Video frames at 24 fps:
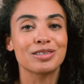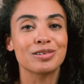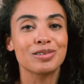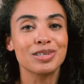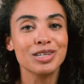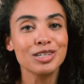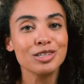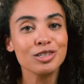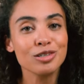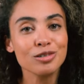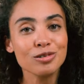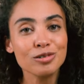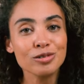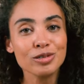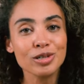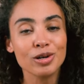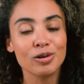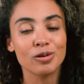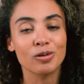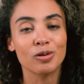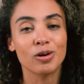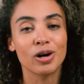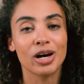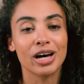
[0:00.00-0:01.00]
So these shoes
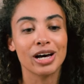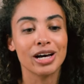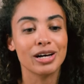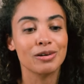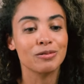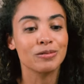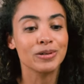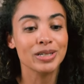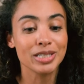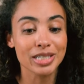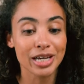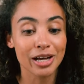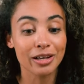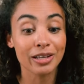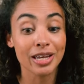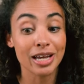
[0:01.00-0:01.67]
uh, retail